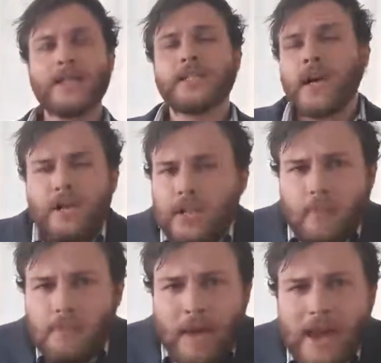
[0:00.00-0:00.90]
He's topped
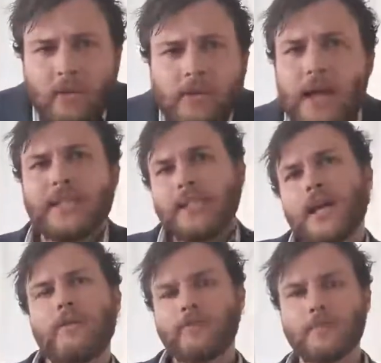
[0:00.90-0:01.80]
up in bed all nice
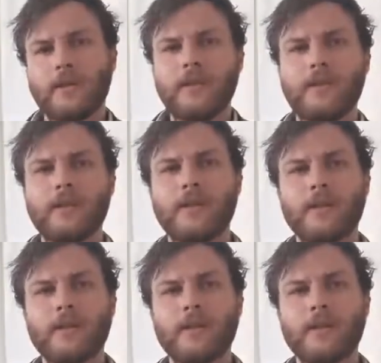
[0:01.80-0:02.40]
and comfortable.